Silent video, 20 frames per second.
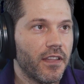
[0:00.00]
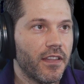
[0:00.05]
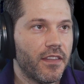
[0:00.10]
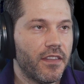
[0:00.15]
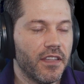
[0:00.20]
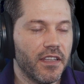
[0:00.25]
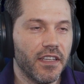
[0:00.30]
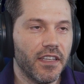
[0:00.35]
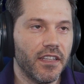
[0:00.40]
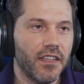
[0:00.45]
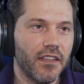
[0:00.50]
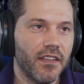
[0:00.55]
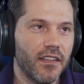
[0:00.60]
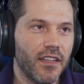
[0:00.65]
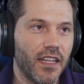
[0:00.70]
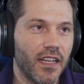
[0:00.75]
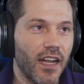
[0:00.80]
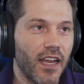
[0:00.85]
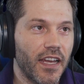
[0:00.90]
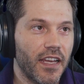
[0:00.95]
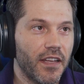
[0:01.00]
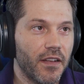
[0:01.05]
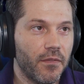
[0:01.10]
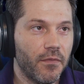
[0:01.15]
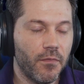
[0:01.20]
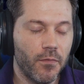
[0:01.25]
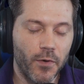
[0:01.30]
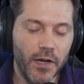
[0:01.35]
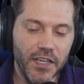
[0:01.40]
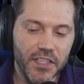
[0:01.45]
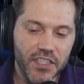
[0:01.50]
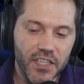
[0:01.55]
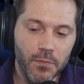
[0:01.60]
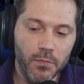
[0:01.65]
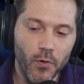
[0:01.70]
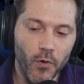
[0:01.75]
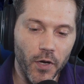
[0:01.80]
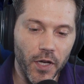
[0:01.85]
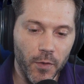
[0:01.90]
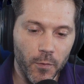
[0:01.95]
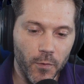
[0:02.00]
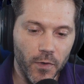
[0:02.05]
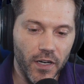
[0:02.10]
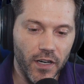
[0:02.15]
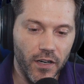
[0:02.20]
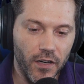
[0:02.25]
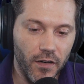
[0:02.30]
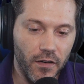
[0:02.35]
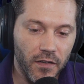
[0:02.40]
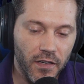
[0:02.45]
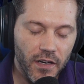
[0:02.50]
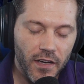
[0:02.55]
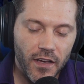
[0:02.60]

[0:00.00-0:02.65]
that I had reached a point where